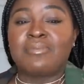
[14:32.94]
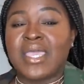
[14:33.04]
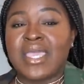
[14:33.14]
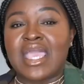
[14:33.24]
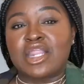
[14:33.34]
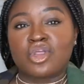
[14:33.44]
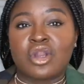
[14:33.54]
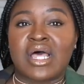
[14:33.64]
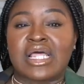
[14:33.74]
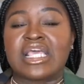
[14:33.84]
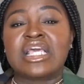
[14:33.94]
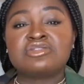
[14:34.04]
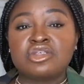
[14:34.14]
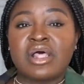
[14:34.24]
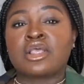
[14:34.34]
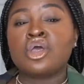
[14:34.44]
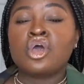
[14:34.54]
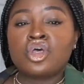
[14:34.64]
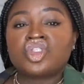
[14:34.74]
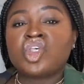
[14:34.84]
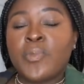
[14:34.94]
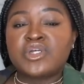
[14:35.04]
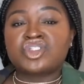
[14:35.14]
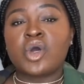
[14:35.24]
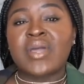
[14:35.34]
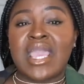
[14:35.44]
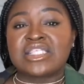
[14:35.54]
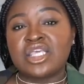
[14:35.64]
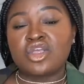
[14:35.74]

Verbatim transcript: me and you're not into like super showcasing